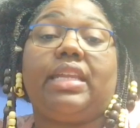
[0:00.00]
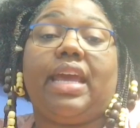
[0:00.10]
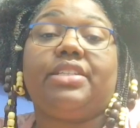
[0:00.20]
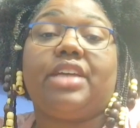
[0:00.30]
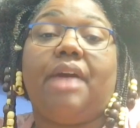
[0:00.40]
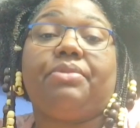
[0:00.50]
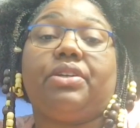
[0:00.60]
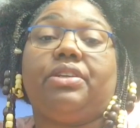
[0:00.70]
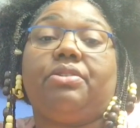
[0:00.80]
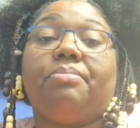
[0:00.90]
that chapter
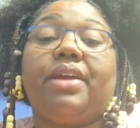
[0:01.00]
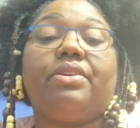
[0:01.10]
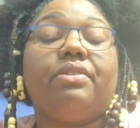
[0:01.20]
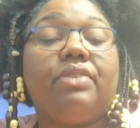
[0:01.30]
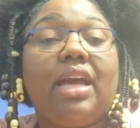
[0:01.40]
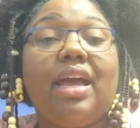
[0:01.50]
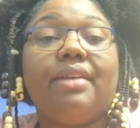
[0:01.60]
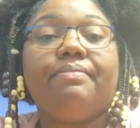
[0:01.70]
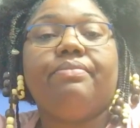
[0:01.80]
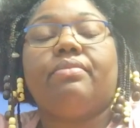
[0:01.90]
a little better. If not,
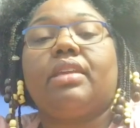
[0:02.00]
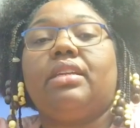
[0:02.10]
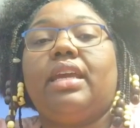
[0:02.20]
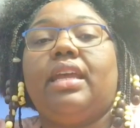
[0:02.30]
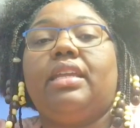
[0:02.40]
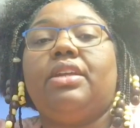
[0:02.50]
then